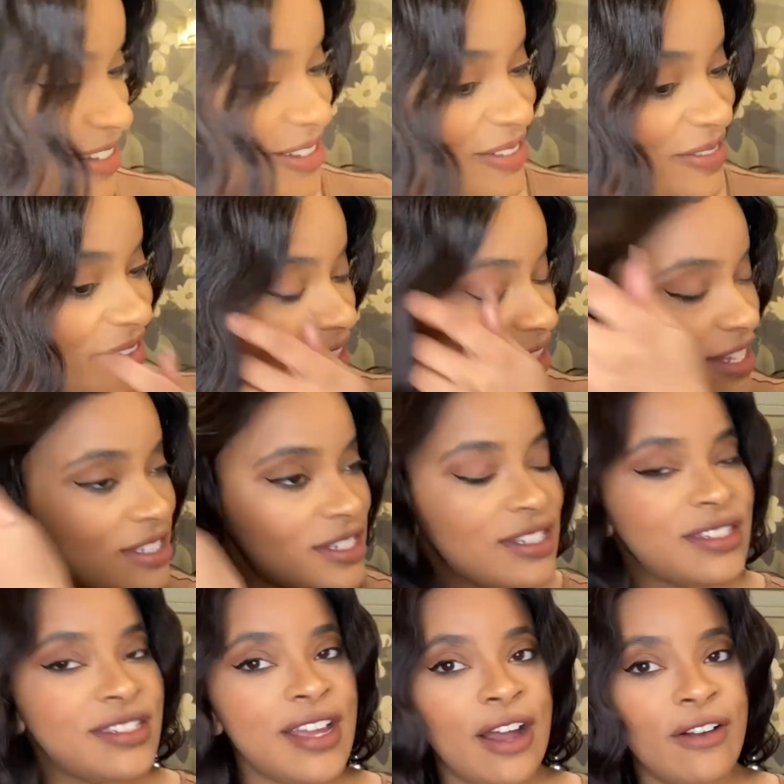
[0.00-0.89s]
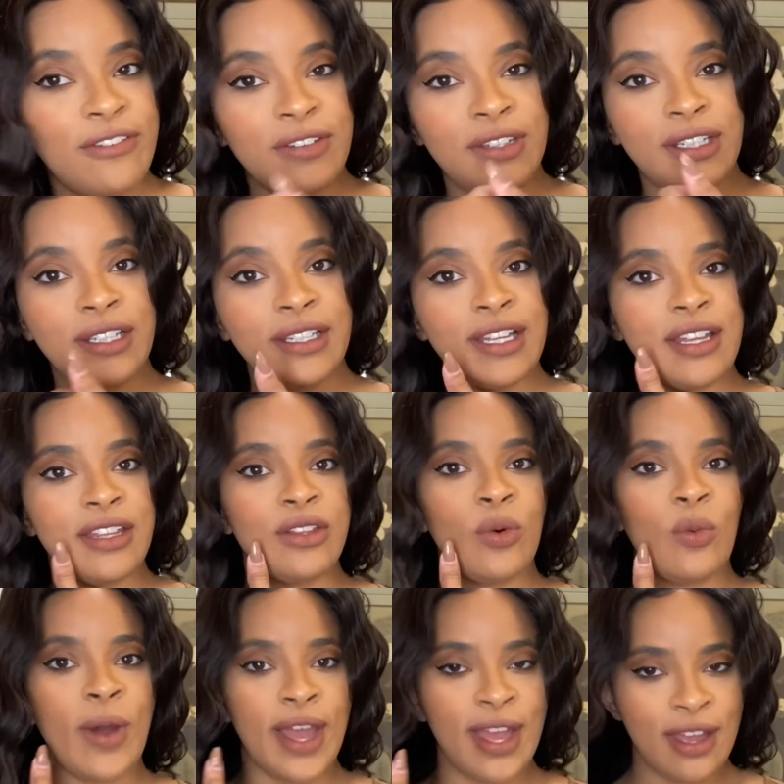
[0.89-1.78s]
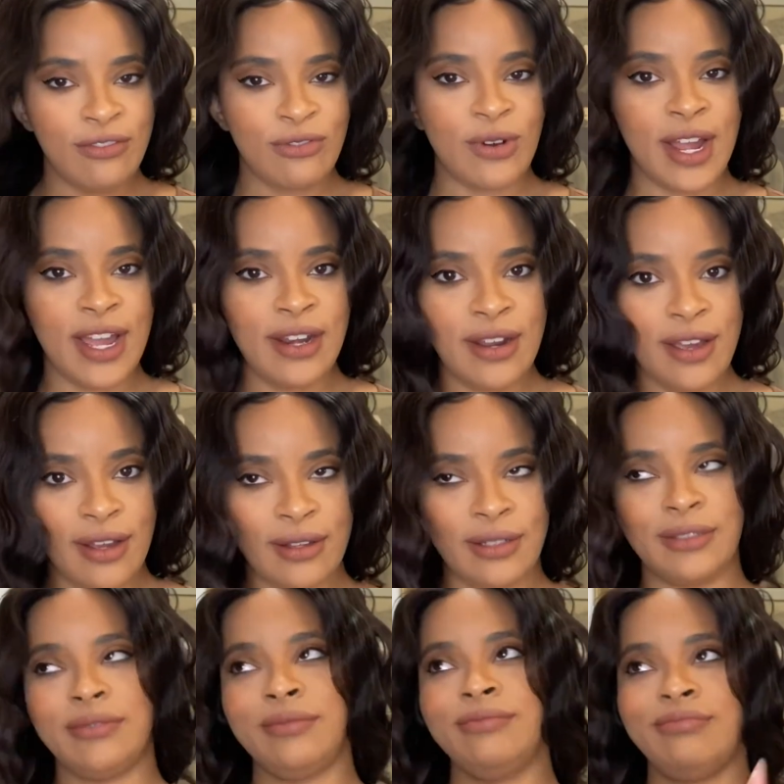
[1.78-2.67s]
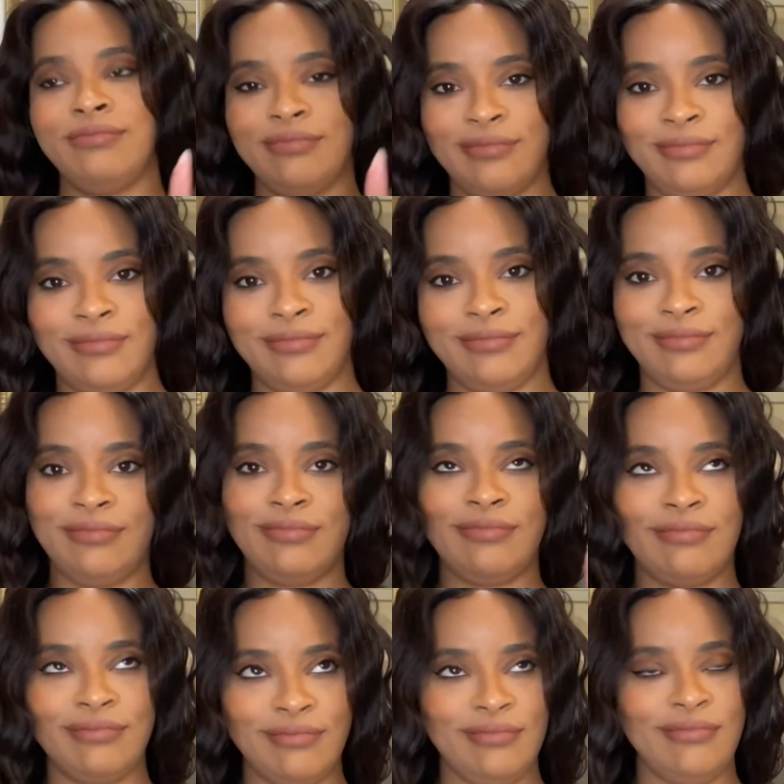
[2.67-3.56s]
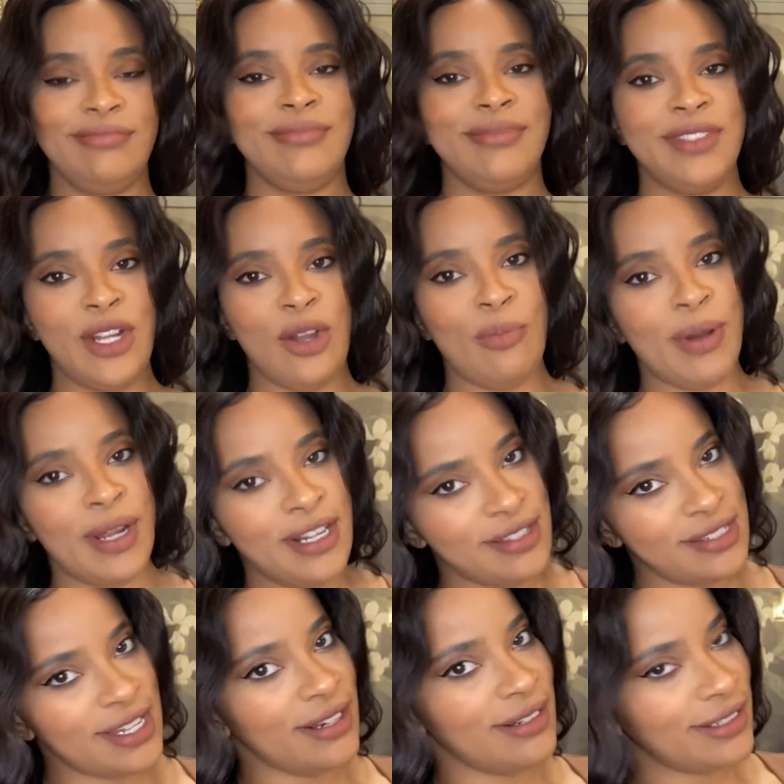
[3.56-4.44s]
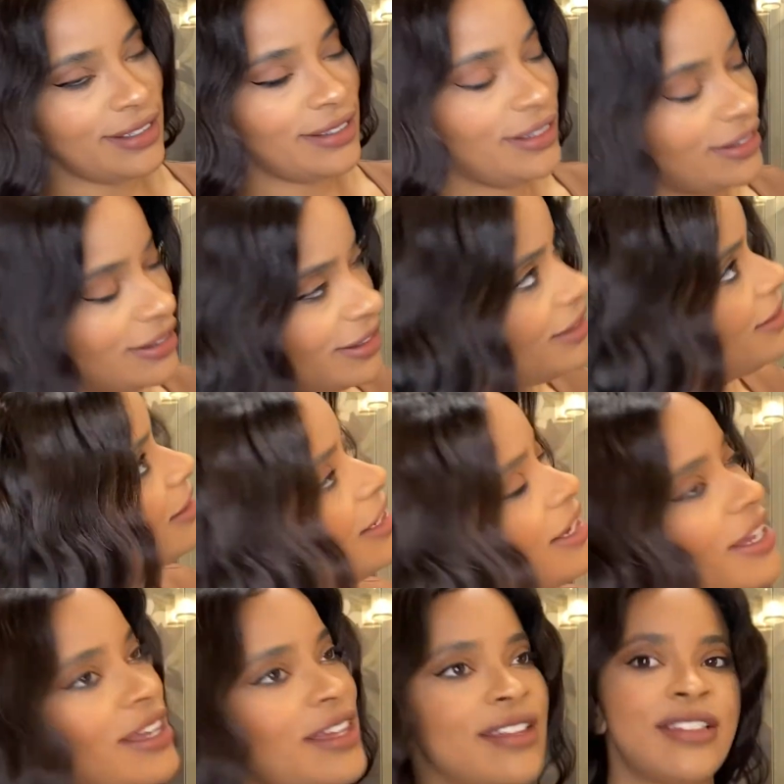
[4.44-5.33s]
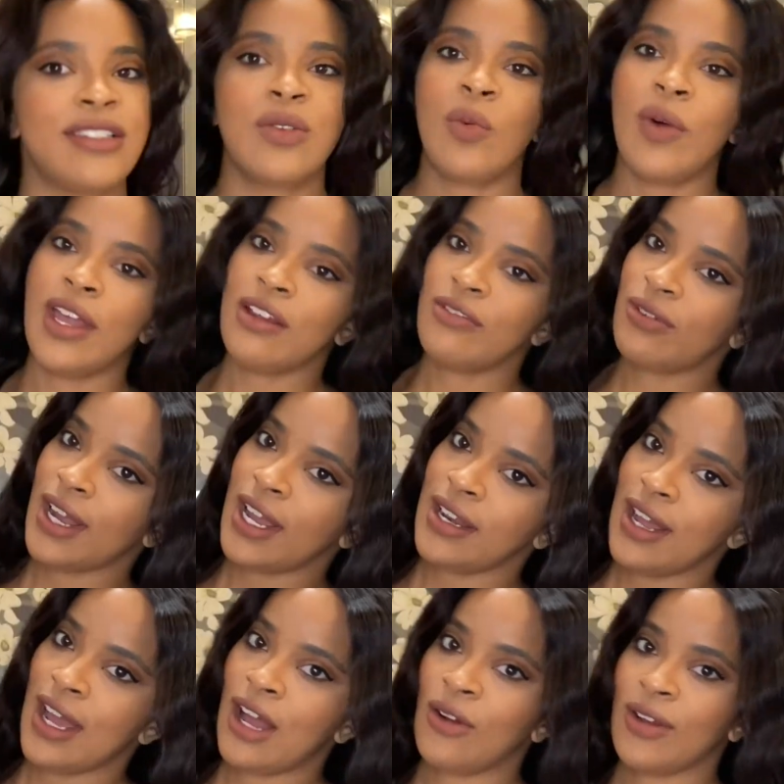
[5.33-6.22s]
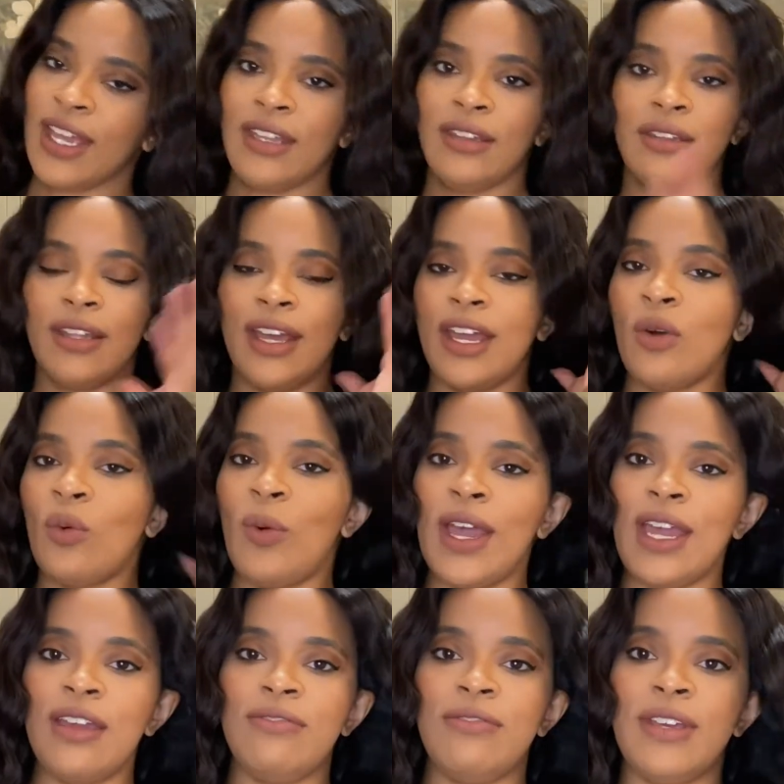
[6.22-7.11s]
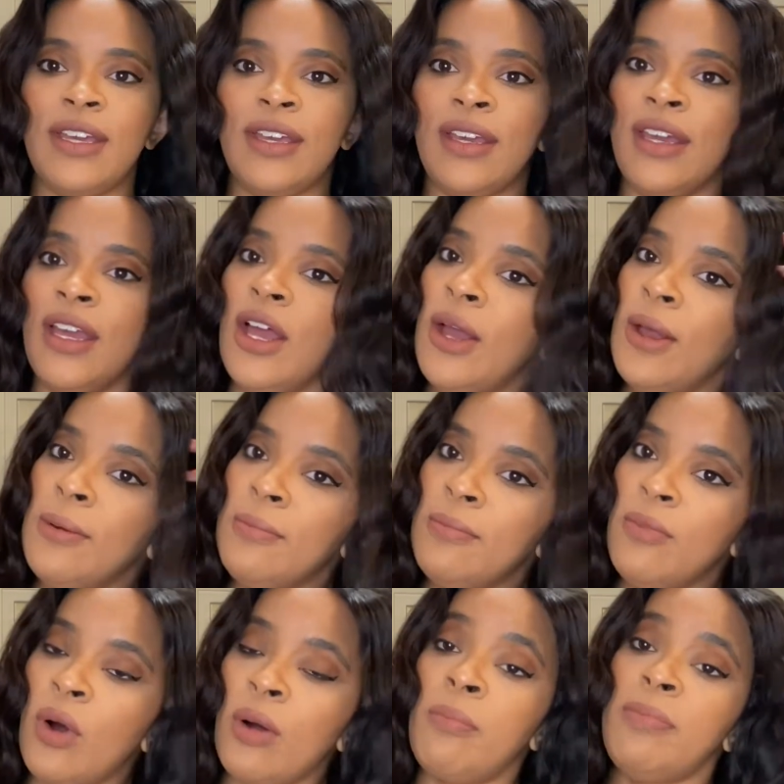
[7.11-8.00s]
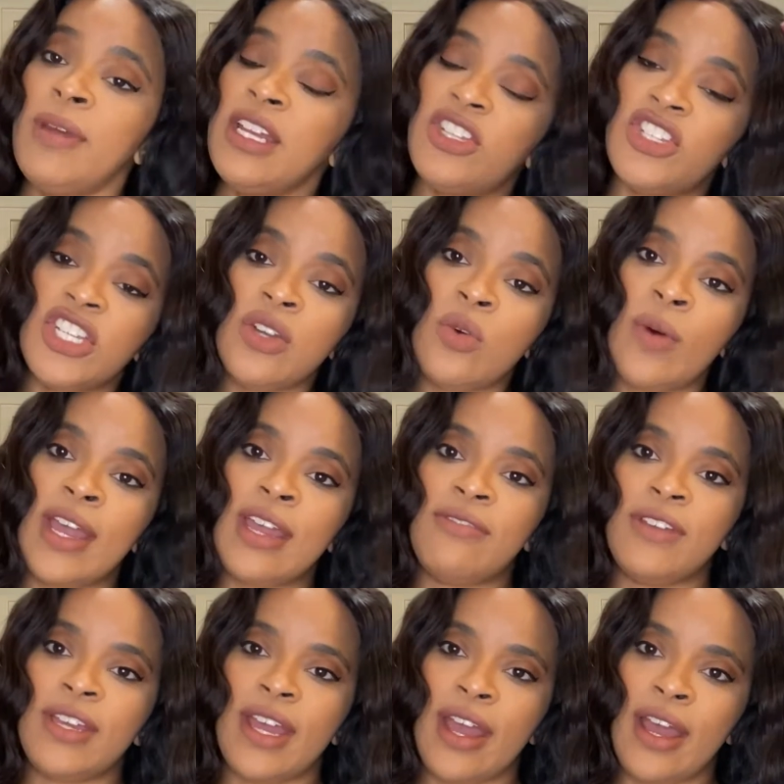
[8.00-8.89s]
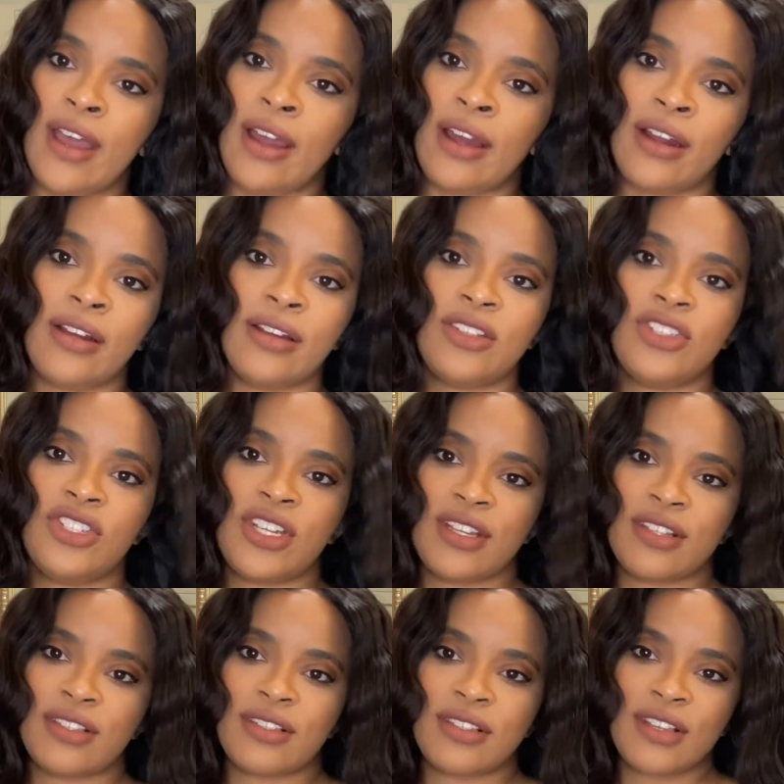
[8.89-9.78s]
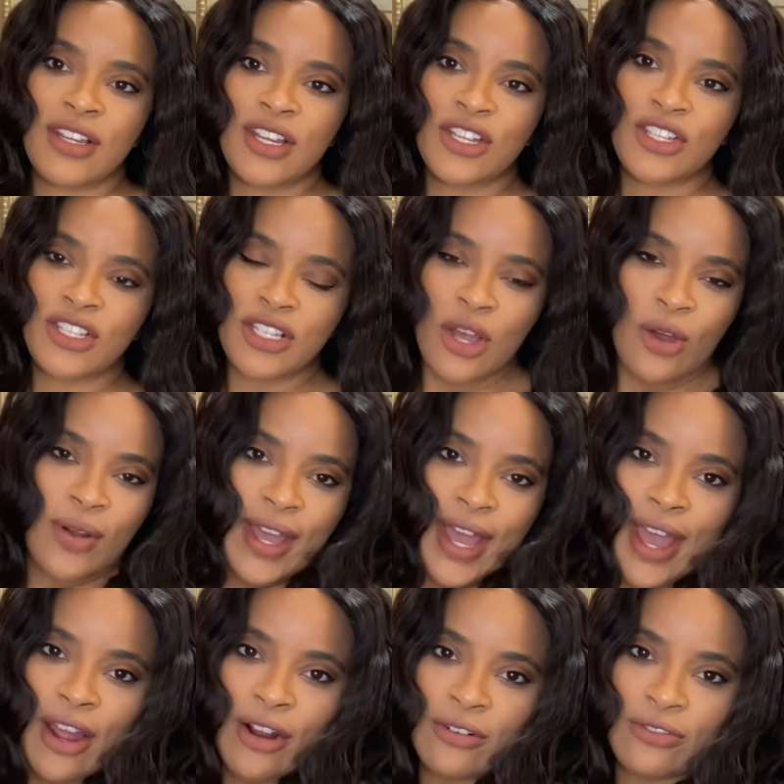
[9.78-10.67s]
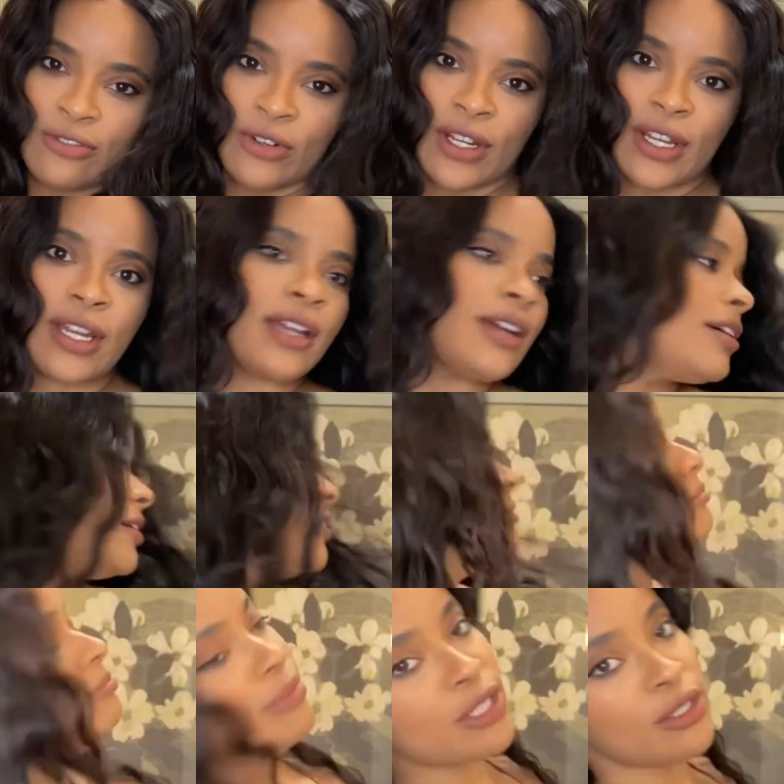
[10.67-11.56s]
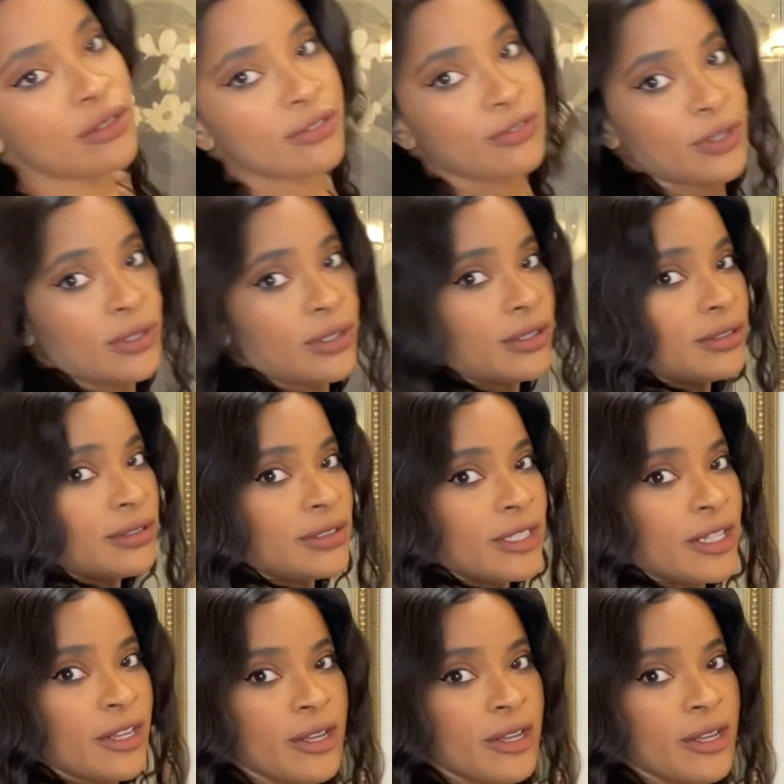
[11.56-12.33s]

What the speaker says: And this is definitely the wave right now. No pun intended. It's the wave right now, getting like wavy, well, beachy wavy hair. It's just so carefree and beautiful.